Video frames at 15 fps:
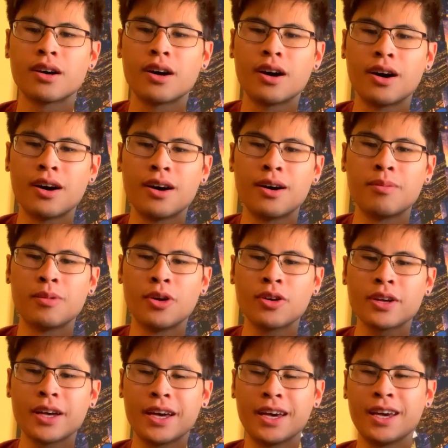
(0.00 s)
Um,
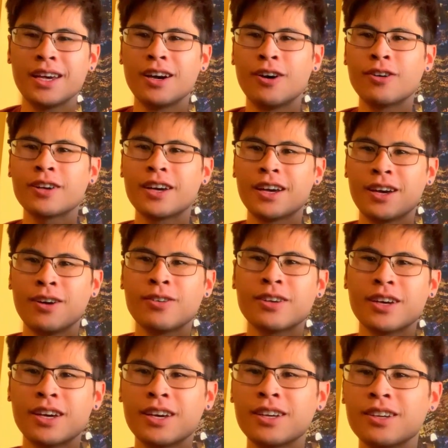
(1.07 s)
okay, okay,
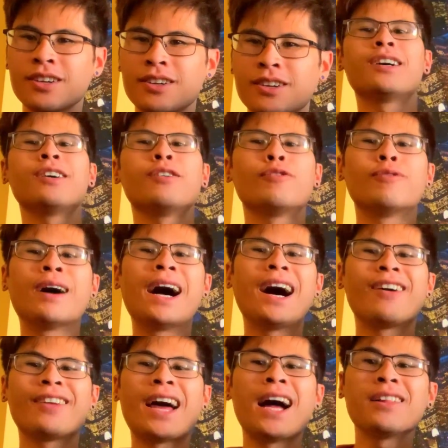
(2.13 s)
okay.
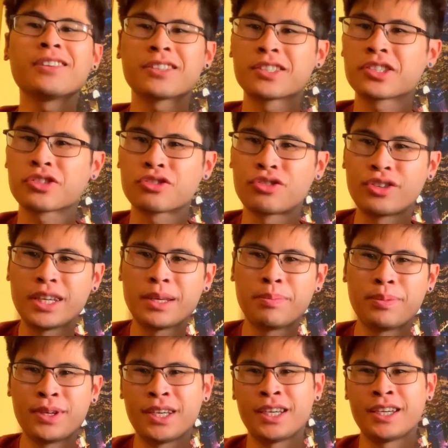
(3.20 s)
Wow, that looks
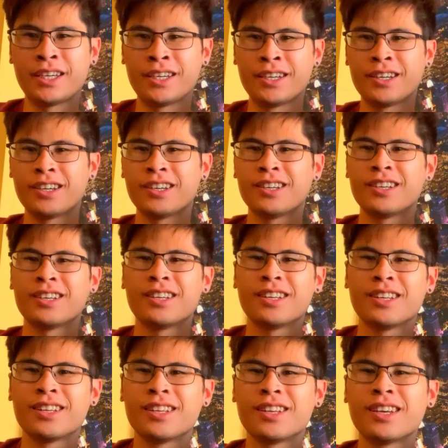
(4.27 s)
creepy.
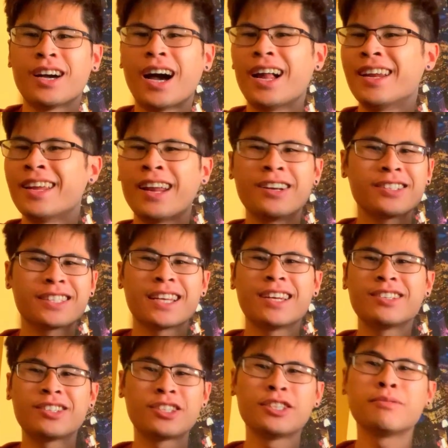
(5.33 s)
I didn't
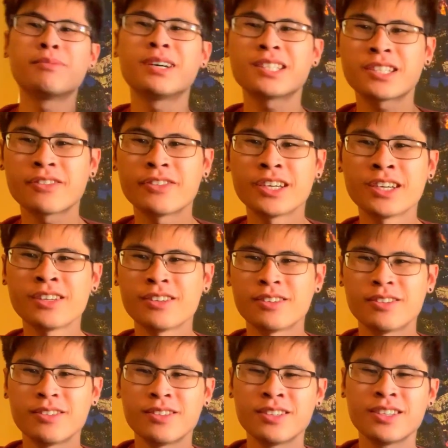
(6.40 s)
understand too much of
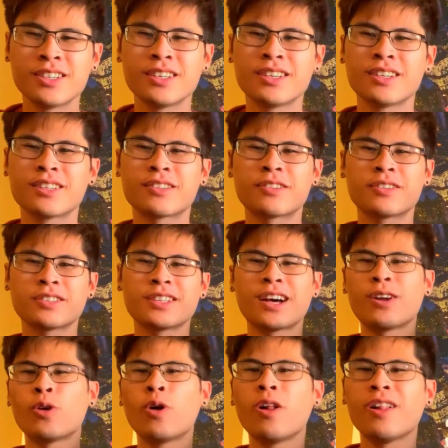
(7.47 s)
it. There was
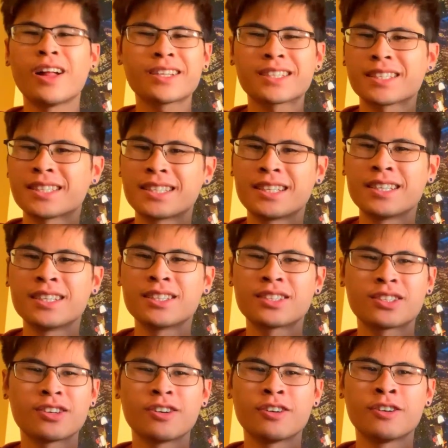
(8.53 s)
not a whole lot to see,
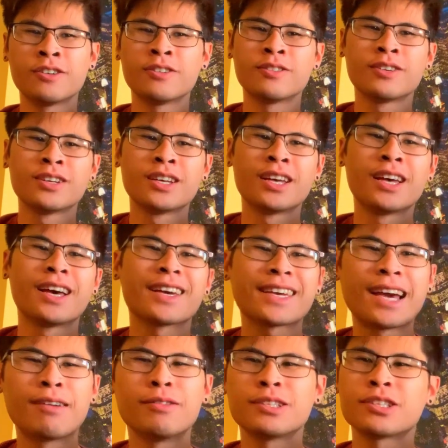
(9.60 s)
so
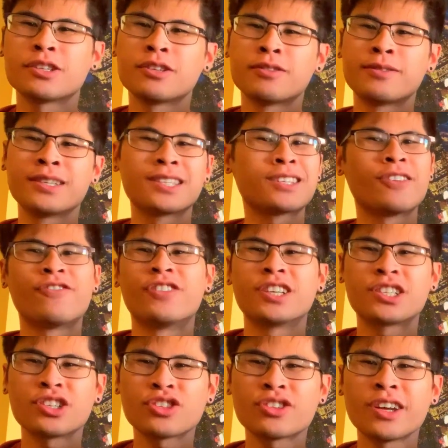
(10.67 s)
can't wait till they release the
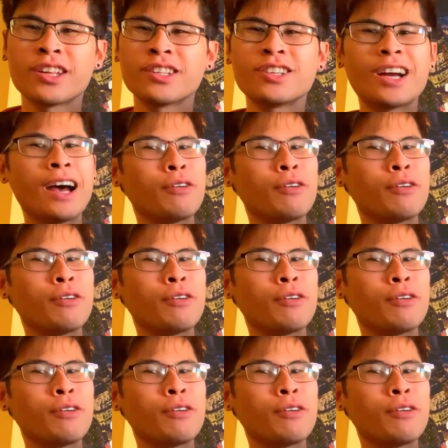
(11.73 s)
official trailer.